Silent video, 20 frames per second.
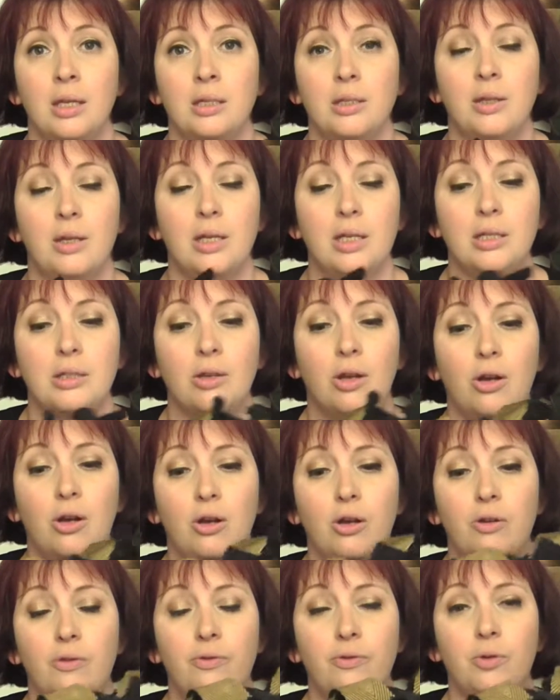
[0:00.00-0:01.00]
That is
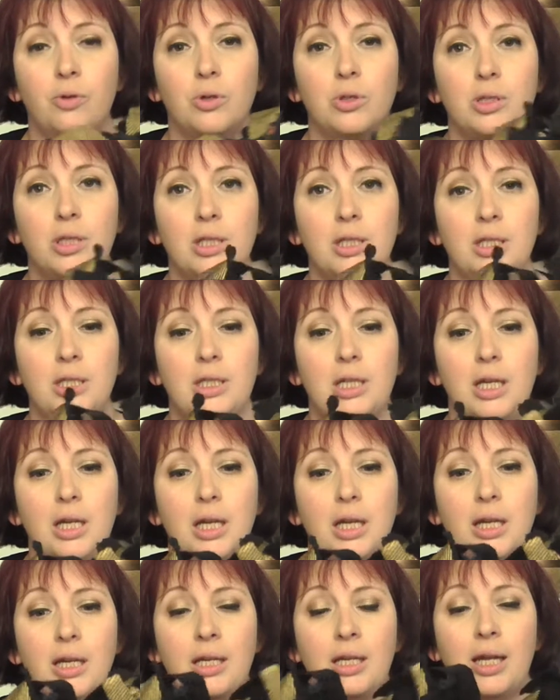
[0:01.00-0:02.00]
all for
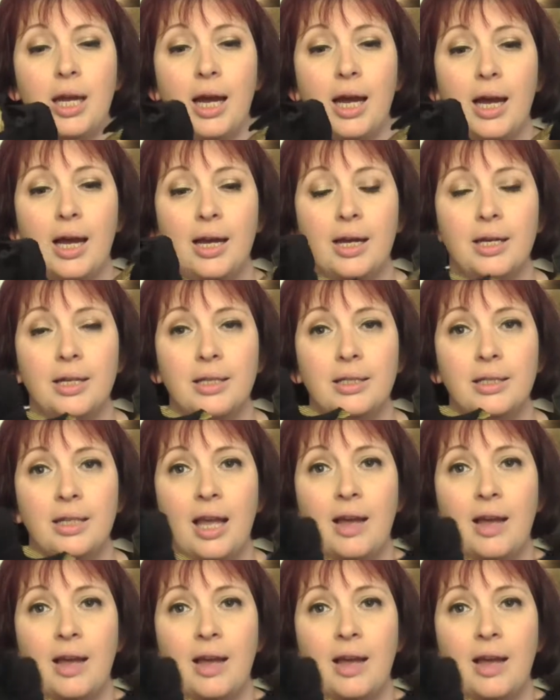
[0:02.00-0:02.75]
today, guys.